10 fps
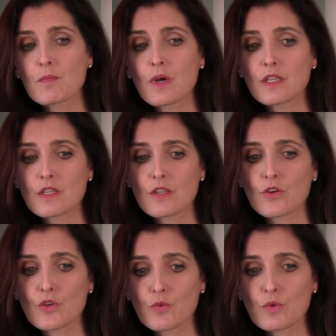but
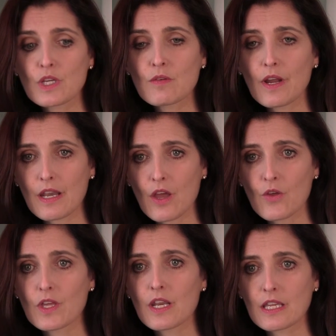there are 3 right
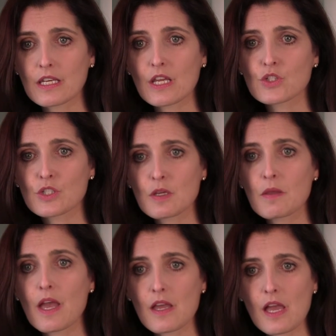now that I can
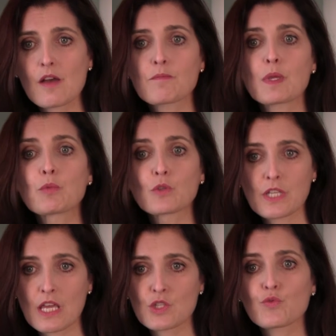actually have people
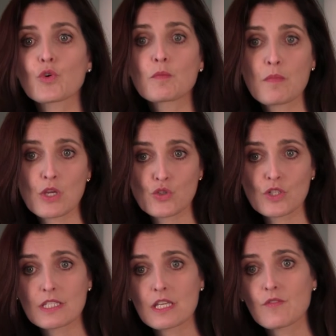test for and measure
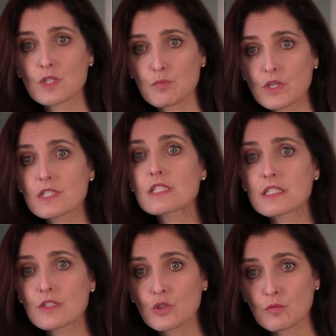to see if it's
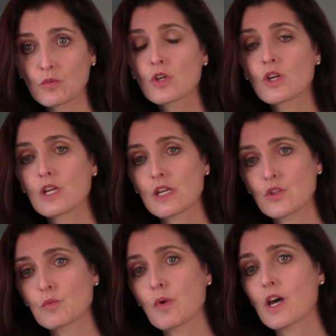present
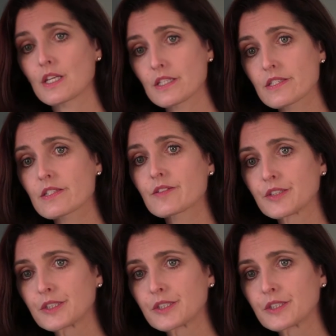in their bodies.